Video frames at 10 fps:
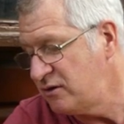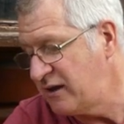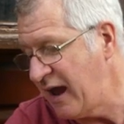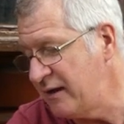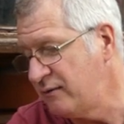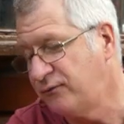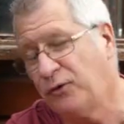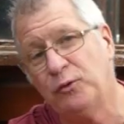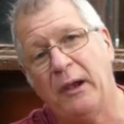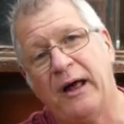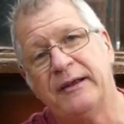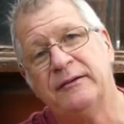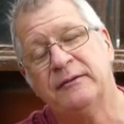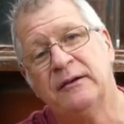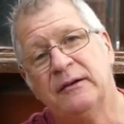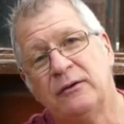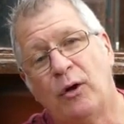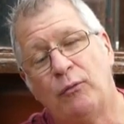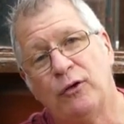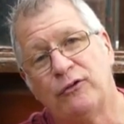10 full-blooded,
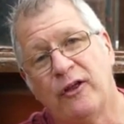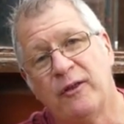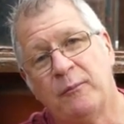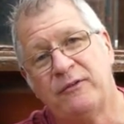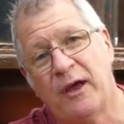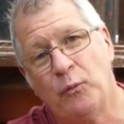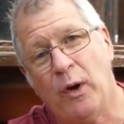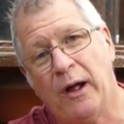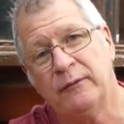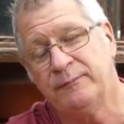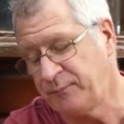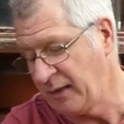got roots on them, done well.